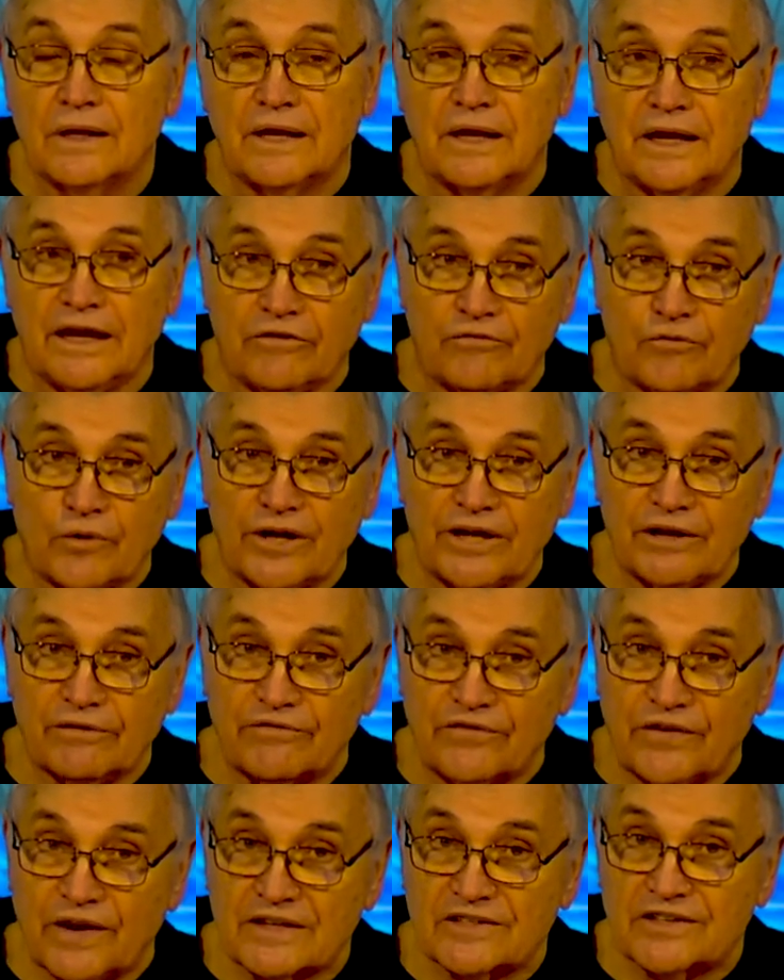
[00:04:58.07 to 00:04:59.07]
If we
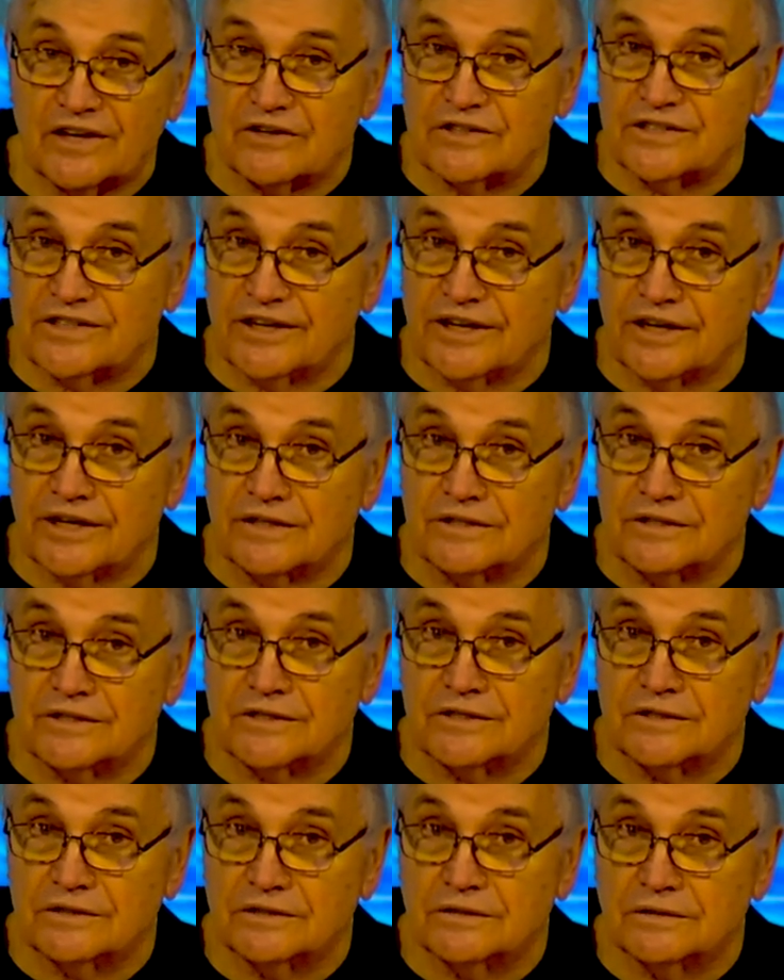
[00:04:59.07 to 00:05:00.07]
confess our sins,
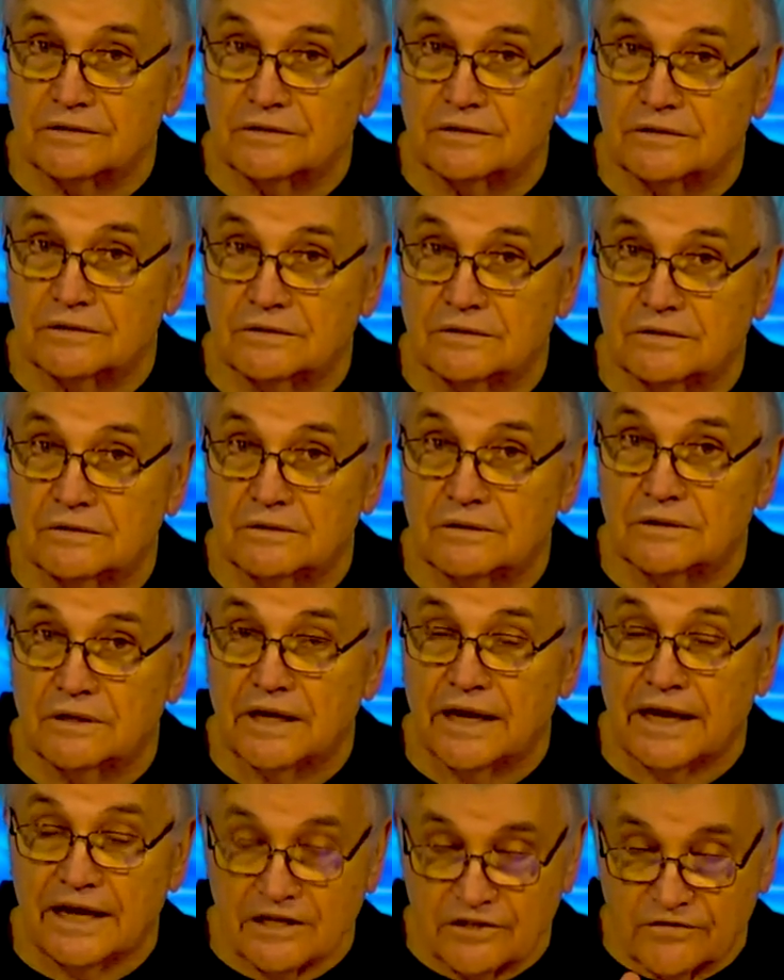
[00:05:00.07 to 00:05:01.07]

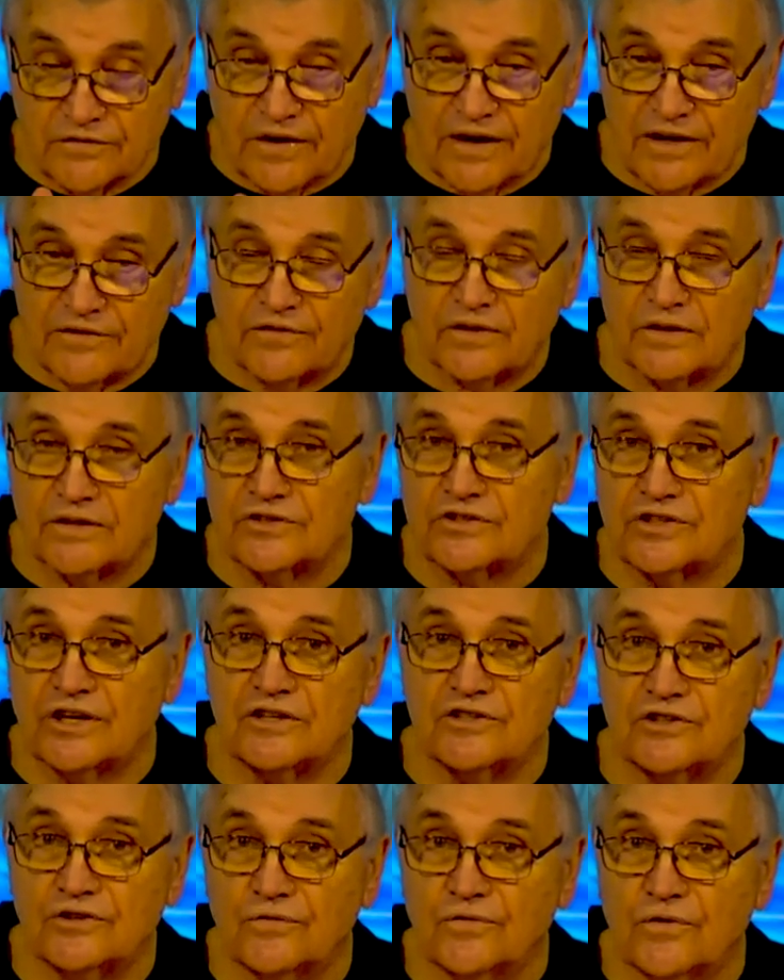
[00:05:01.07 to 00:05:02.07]
he is faithful and
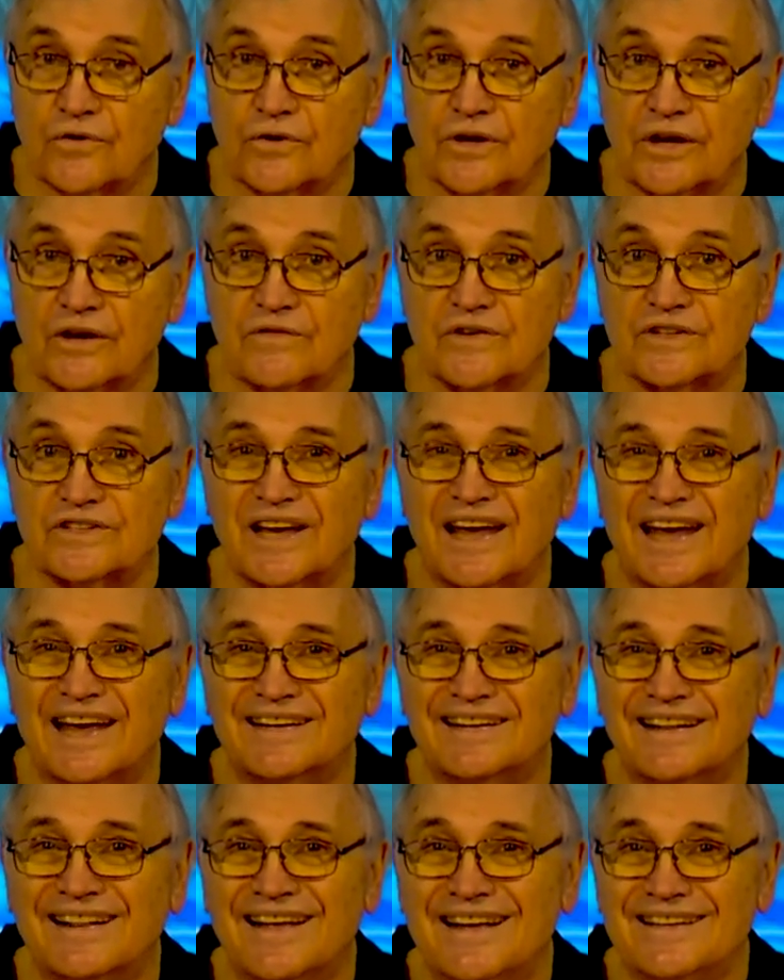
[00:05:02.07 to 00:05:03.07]
just to forgive us and
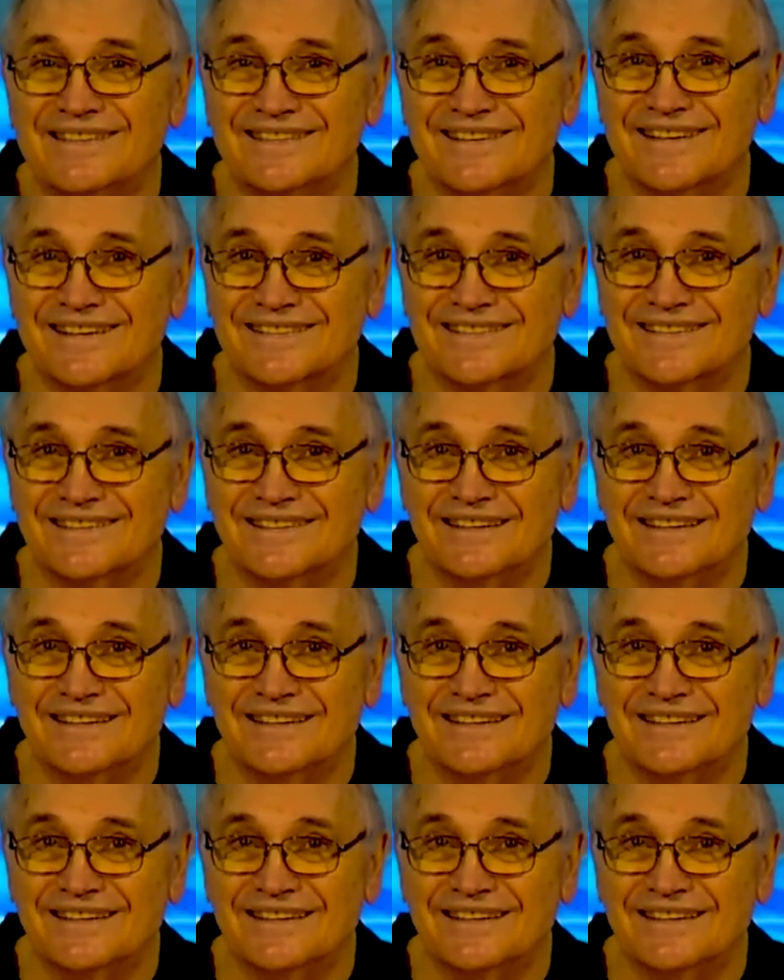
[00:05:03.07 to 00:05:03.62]
cleanse us.